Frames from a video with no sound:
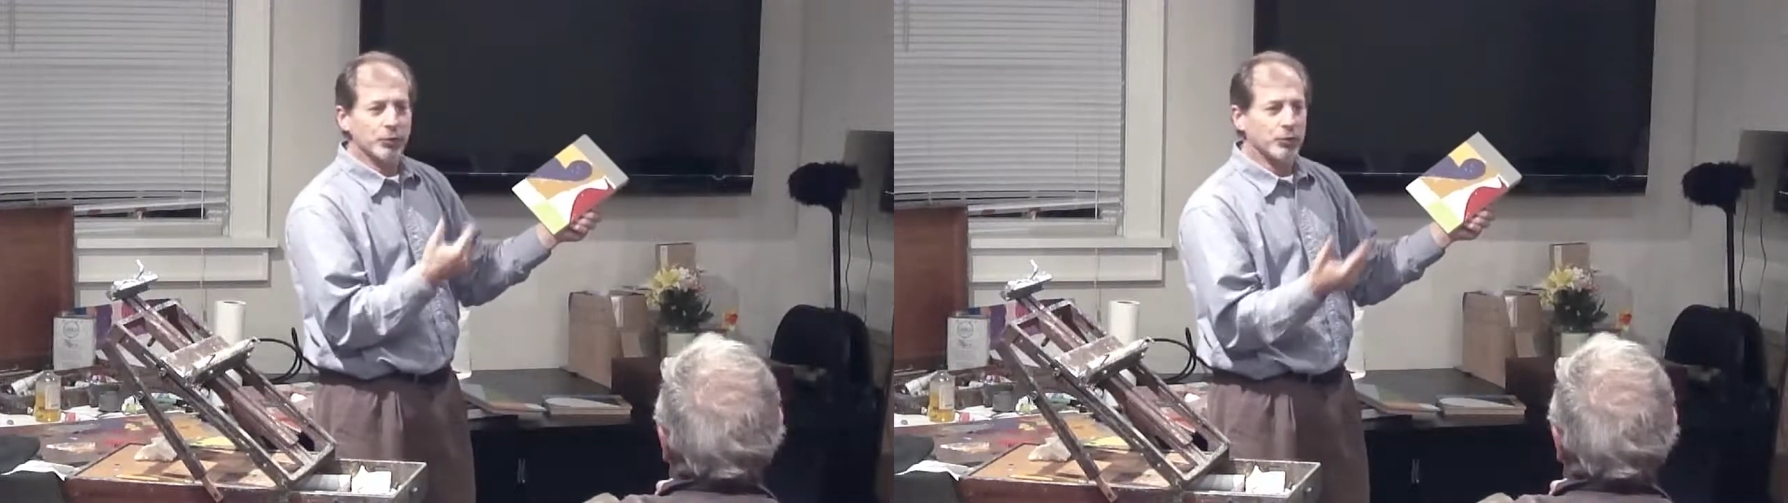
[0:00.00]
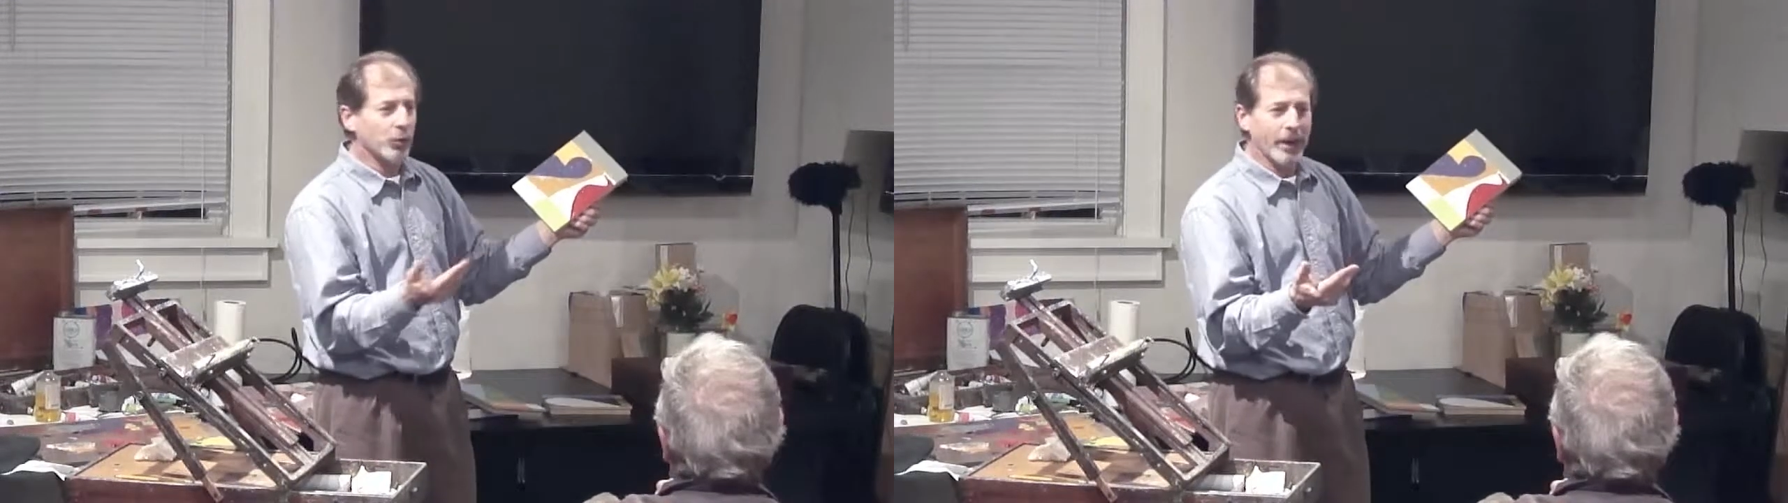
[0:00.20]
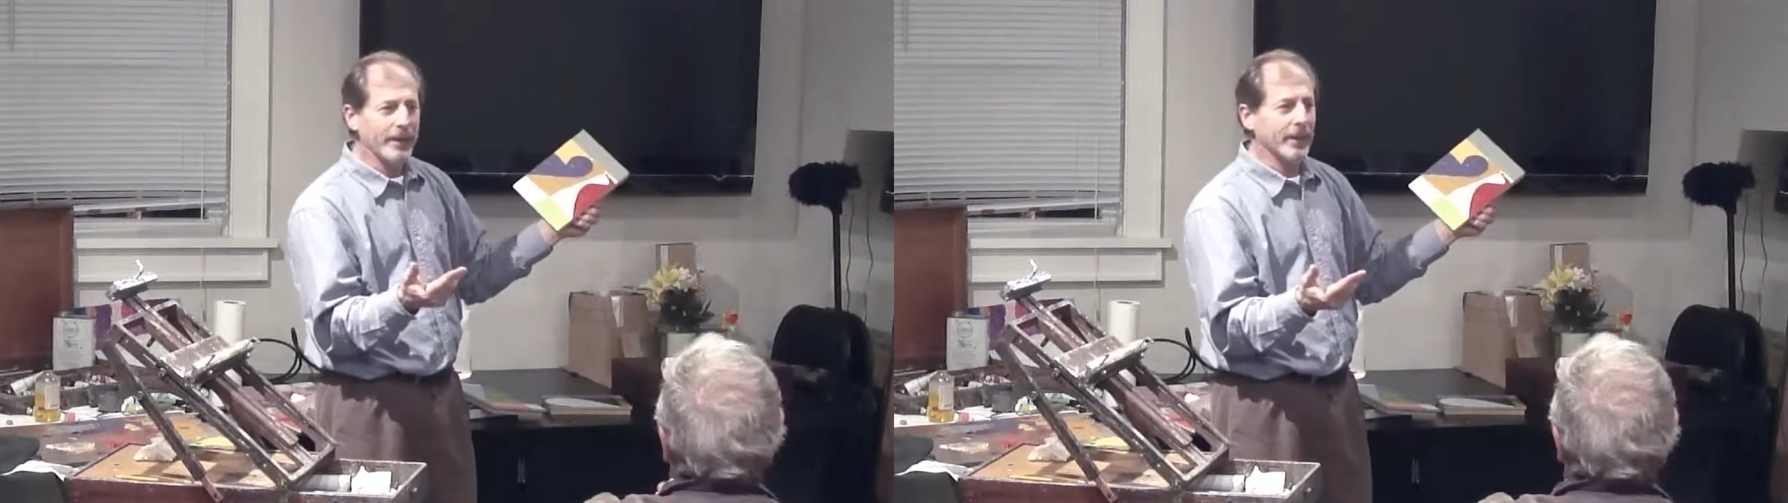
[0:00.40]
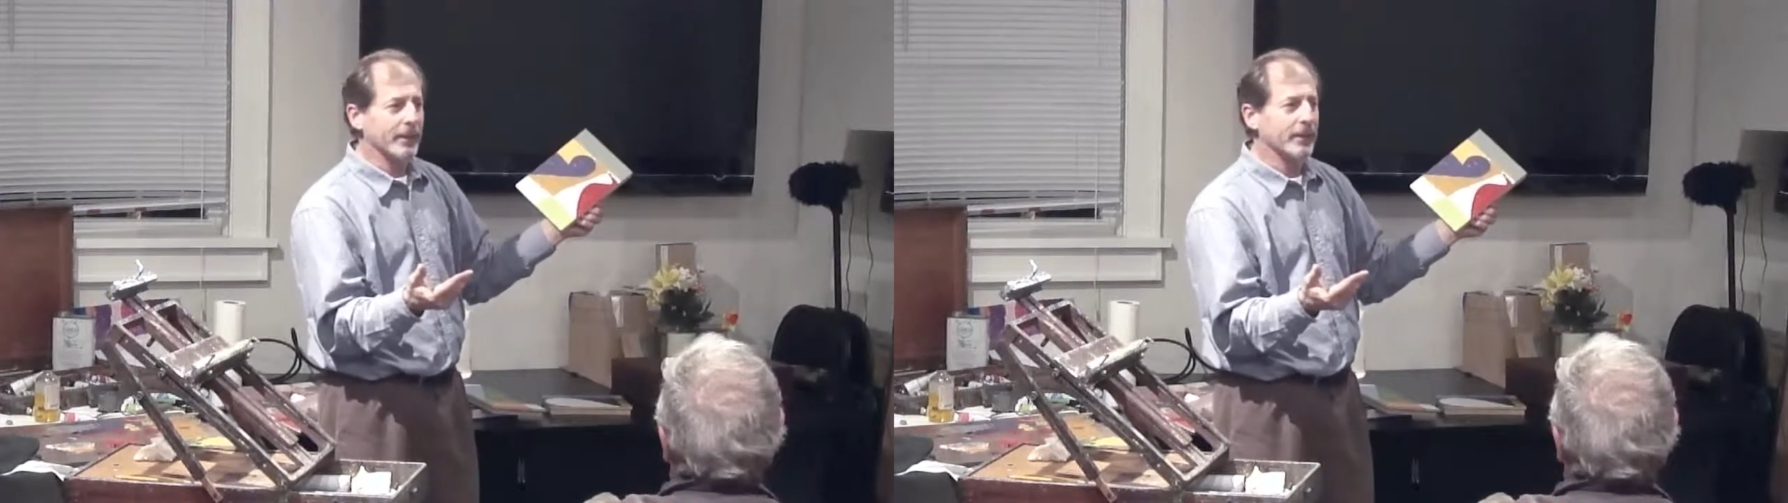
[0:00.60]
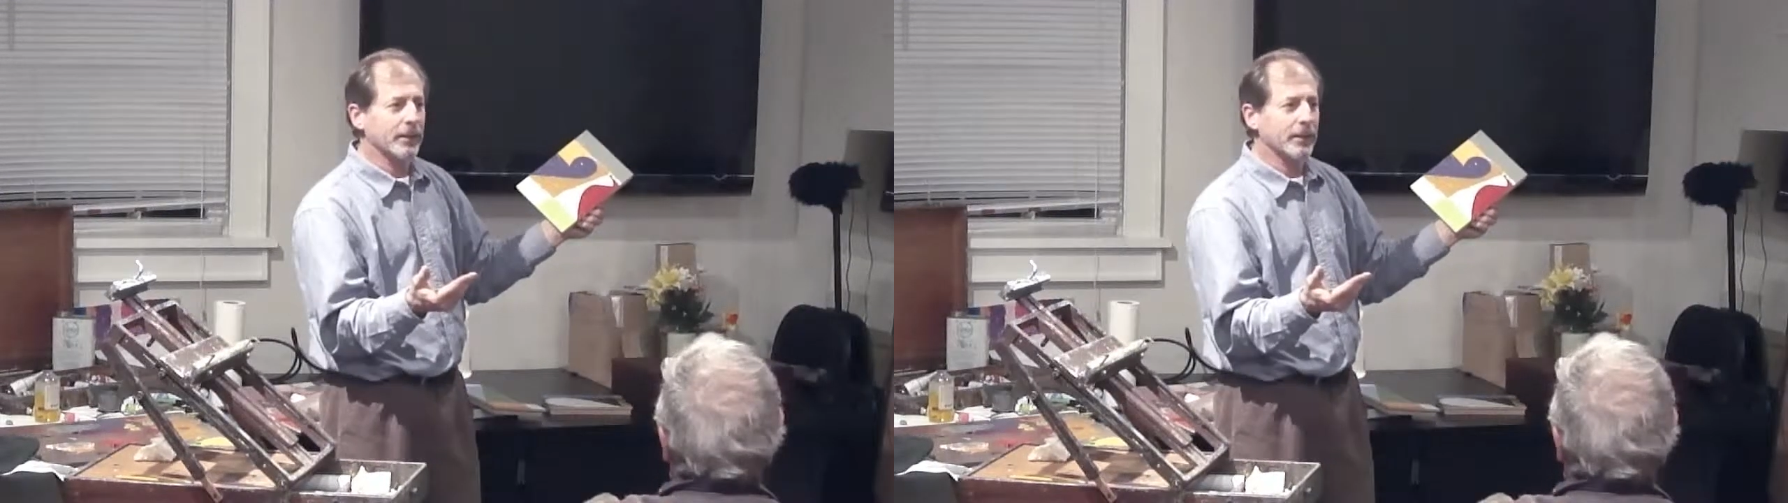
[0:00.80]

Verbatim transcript: trying it.